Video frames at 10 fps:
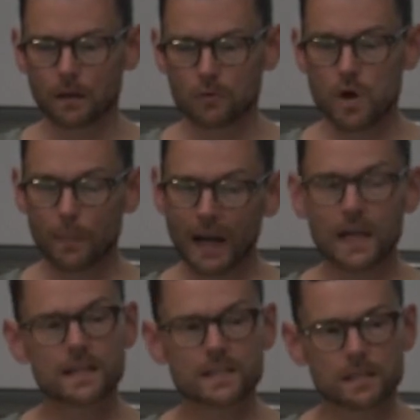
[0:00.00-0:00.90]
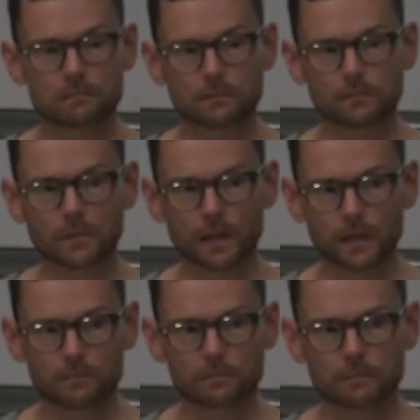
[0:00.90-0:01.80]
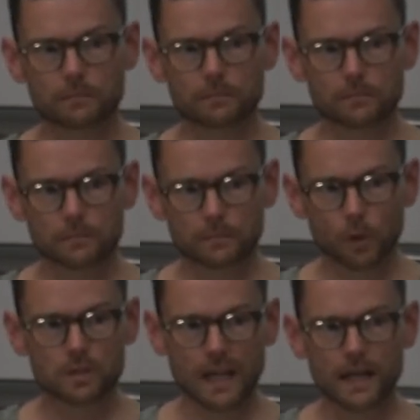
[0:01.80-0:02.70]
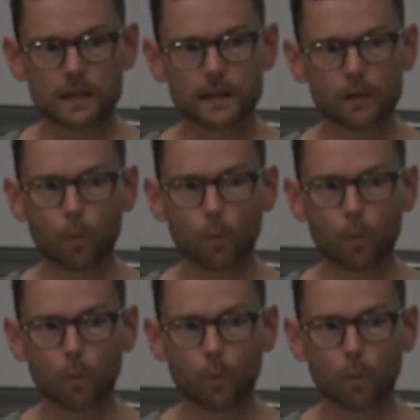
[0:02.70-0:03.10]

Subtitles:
rebellions, and most likely